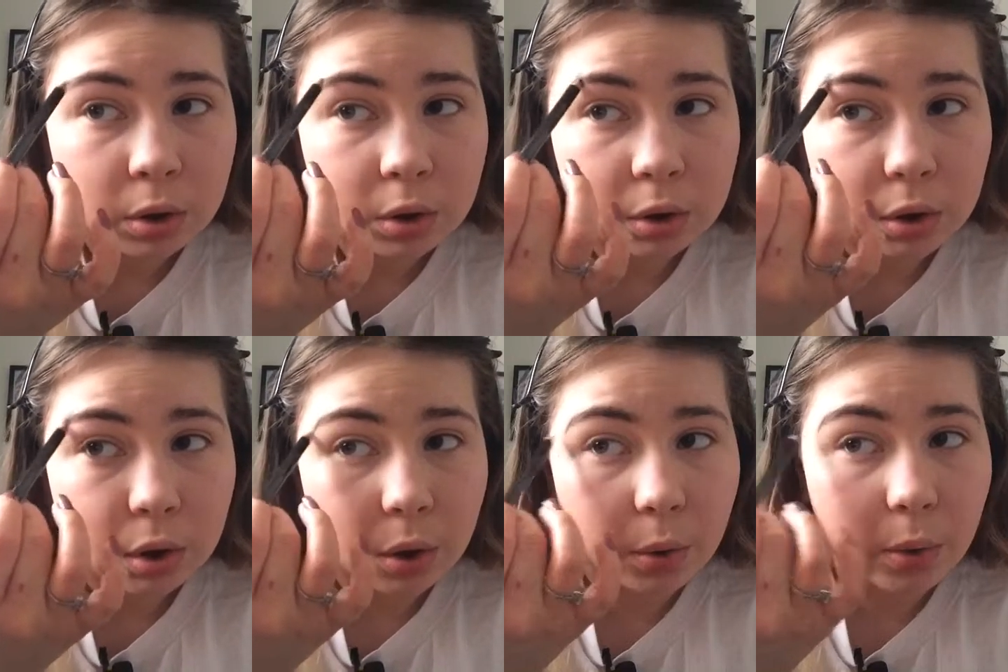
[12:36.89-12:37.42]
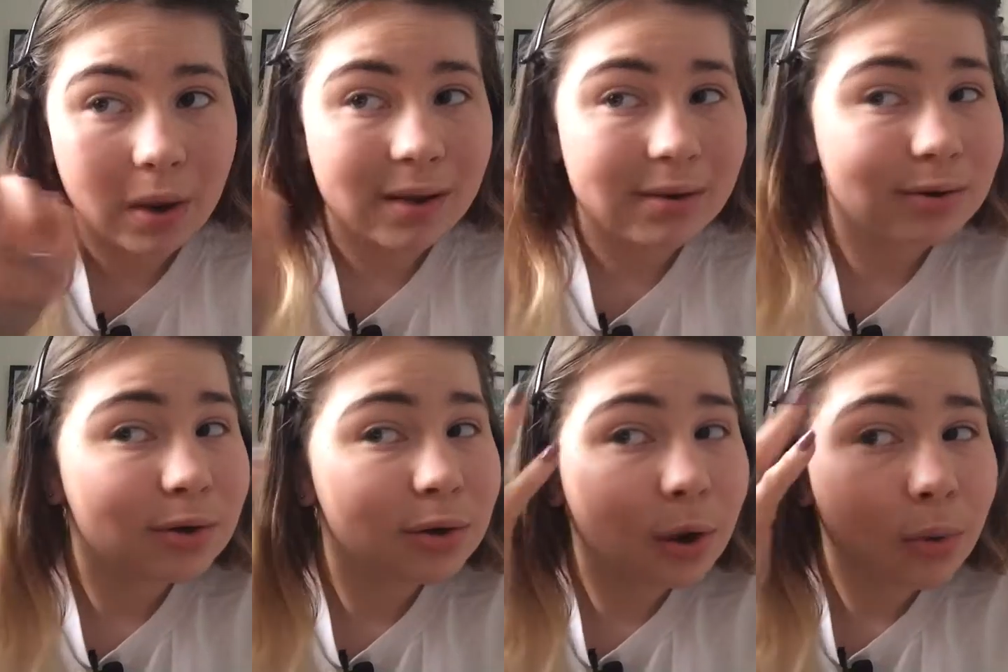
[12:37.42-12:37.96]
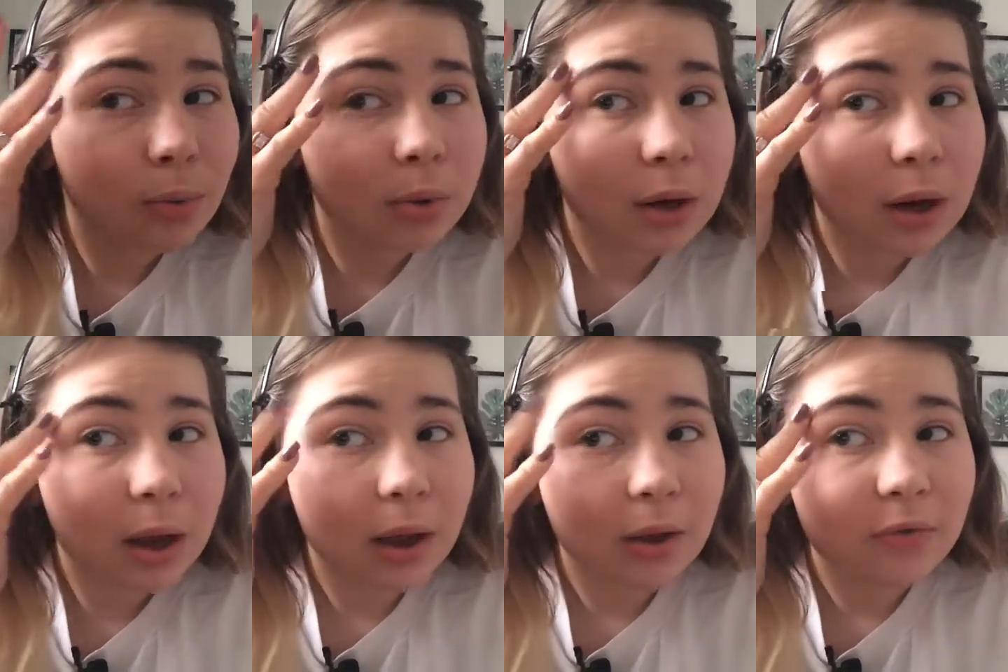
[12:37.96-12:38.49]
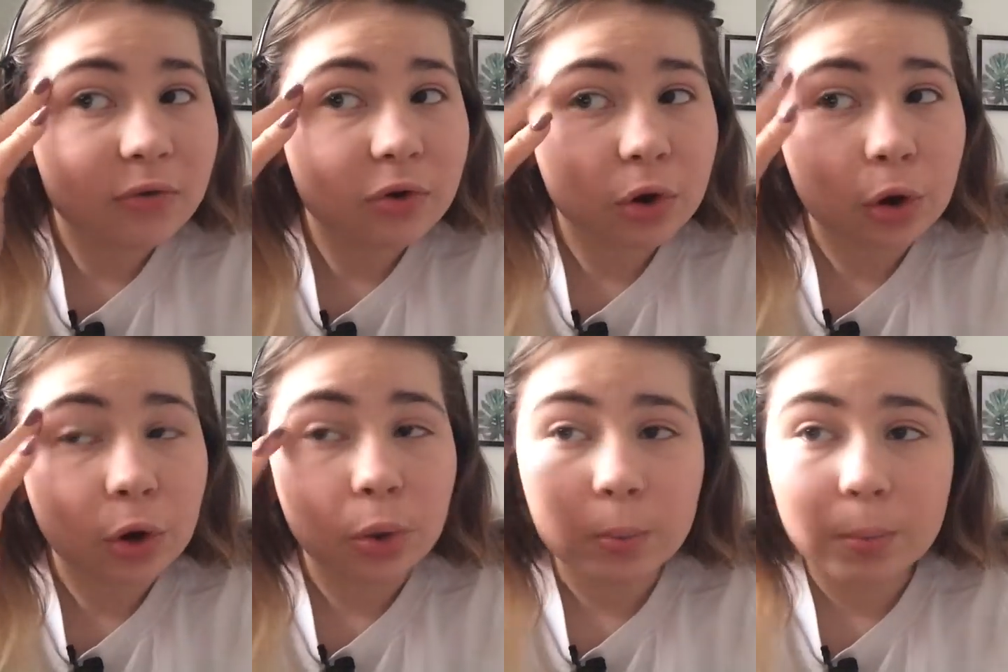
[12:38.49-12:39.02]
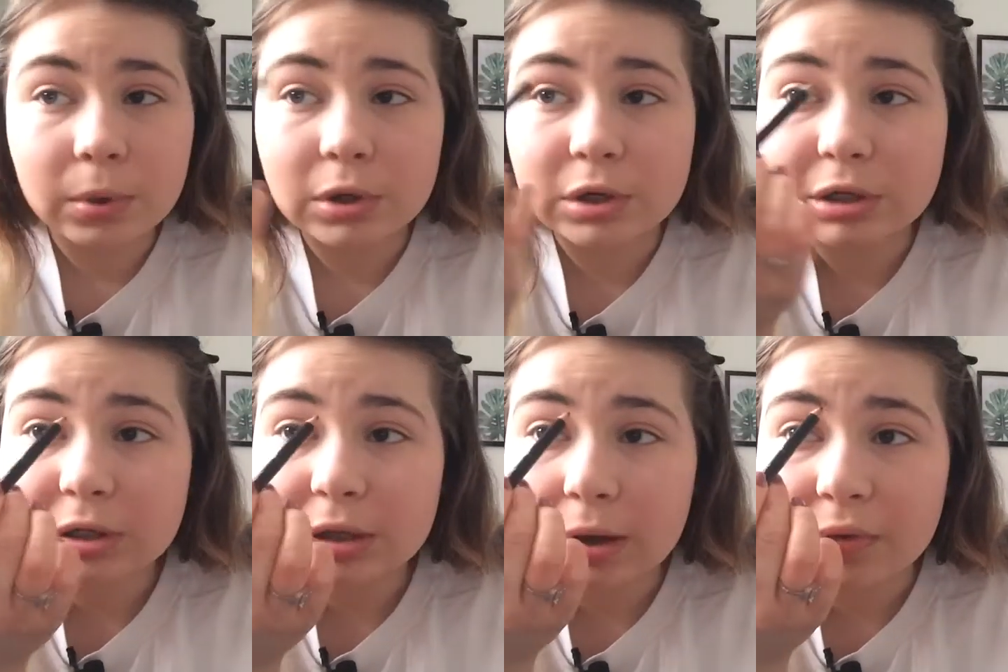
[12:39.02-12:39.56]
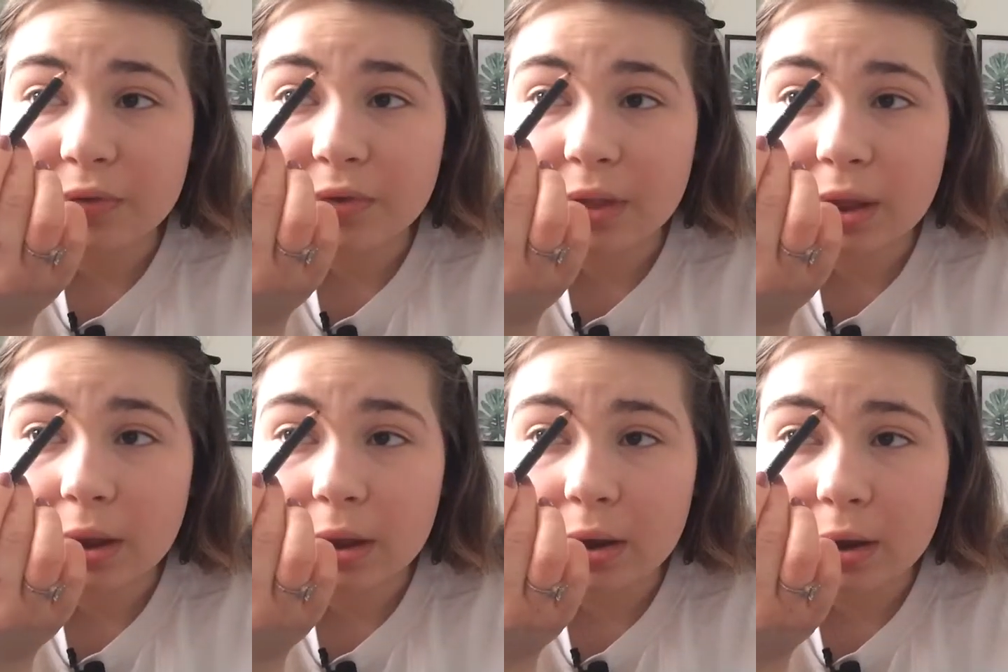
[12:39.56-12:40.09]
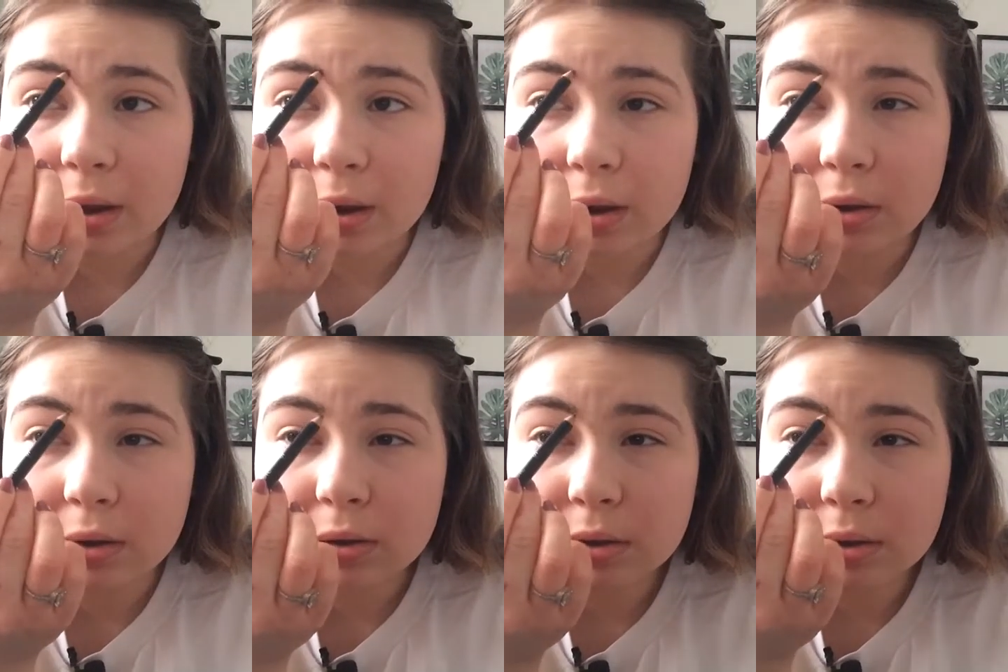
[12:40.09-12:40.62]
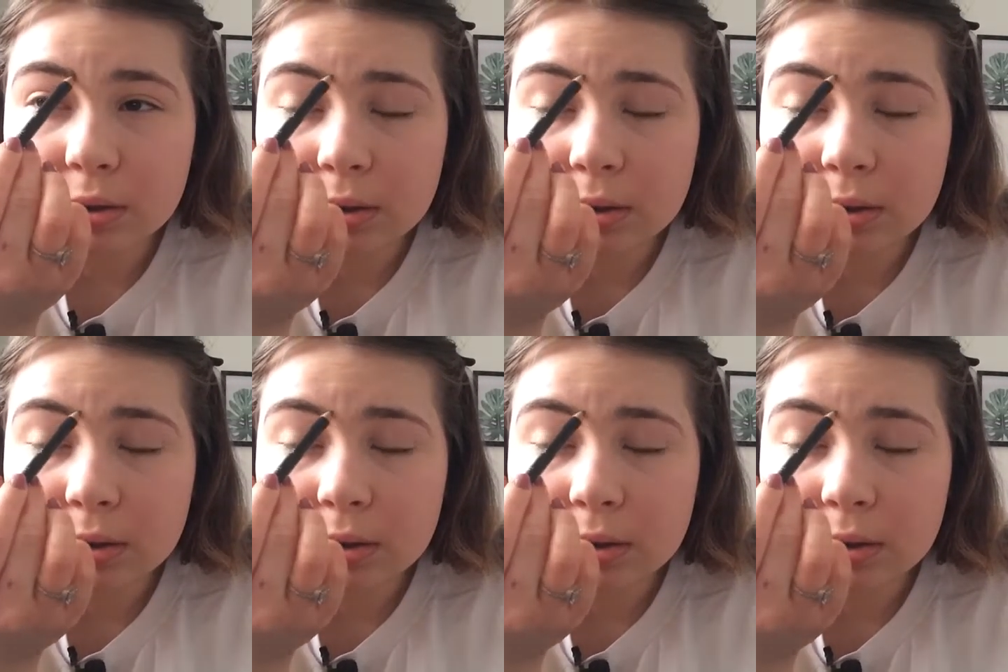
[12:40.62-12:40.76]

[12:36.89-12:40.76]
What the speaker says: so I don't have to push down that hard